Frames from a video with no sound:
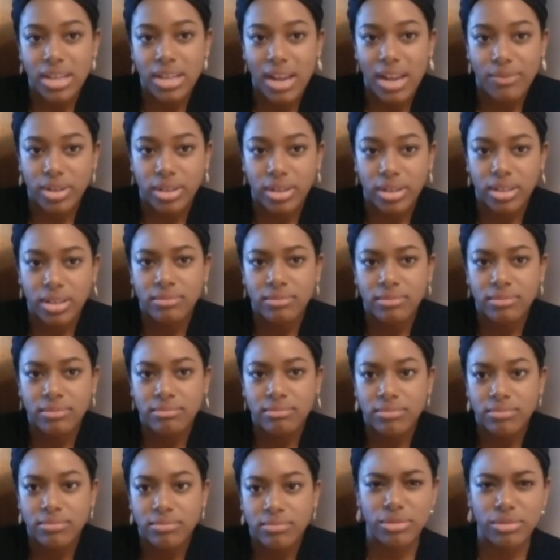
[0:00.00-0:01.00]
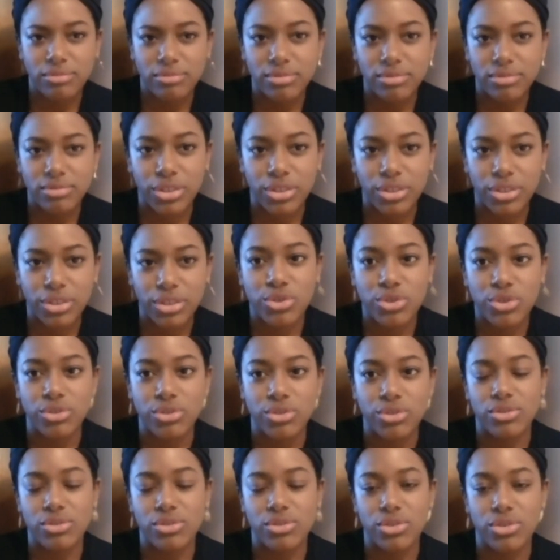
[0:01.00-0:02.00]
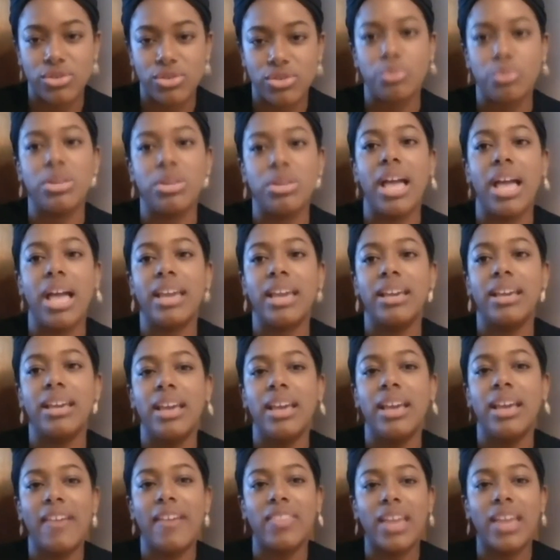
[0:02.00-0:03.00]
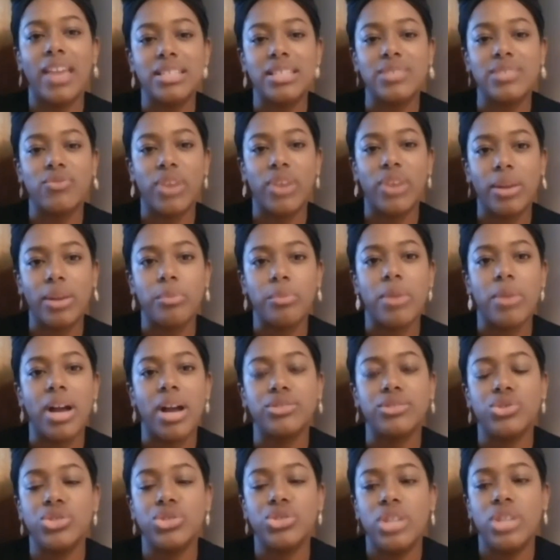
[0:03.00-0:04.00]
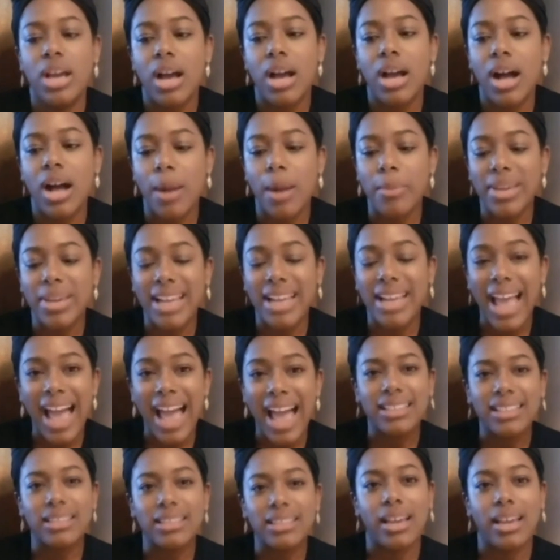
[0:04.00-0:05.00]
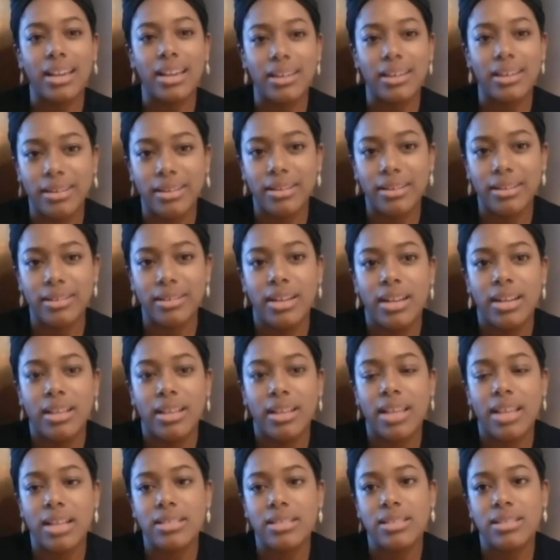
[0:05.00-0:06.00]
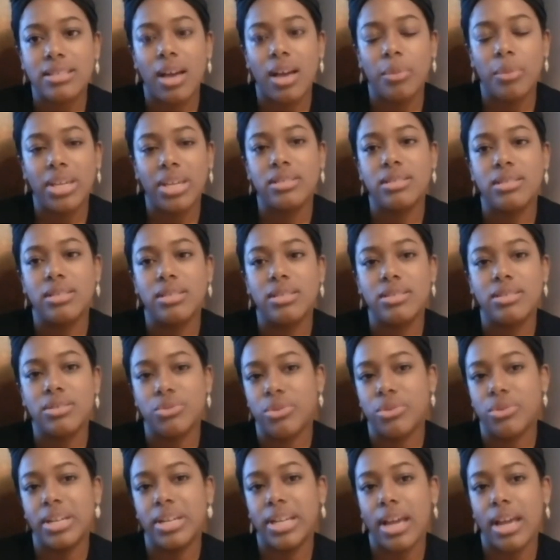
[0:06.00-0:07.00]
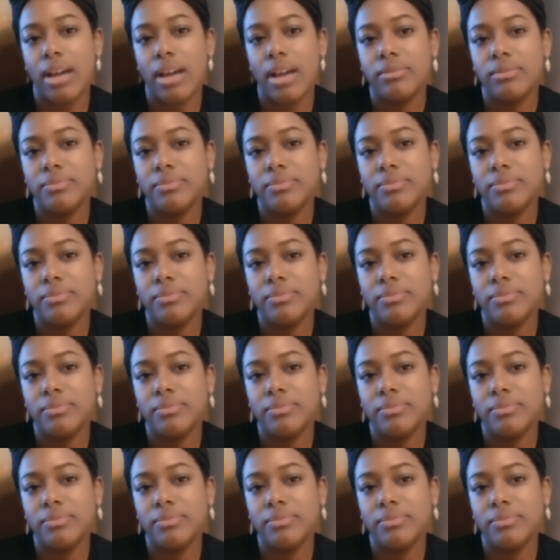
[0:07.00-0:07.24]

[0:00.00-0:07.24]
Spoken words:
contribute, you know, to the play. And that is very much an added layer that's coming into the story now.